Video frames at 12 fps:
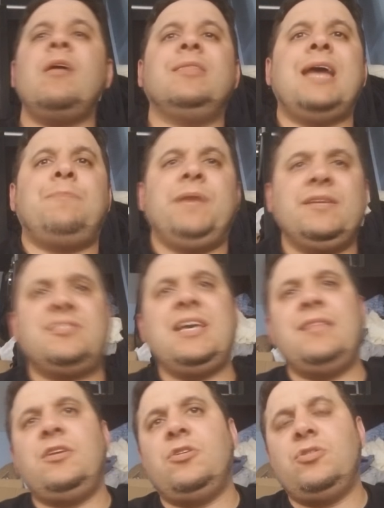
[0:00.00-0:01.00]
That being
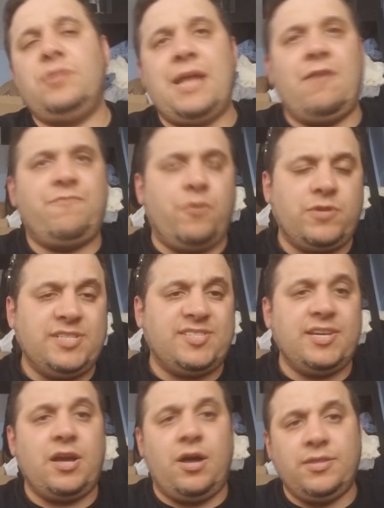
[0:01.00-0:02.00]
said, they're now
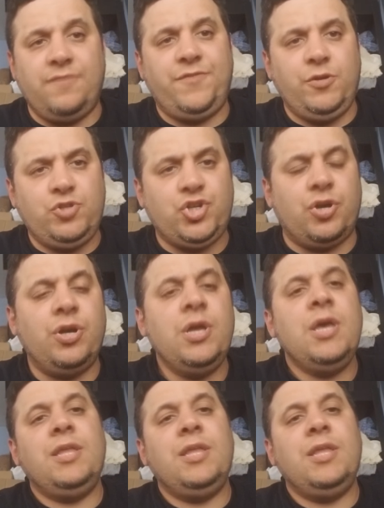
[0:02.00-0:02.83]
focusing on the future,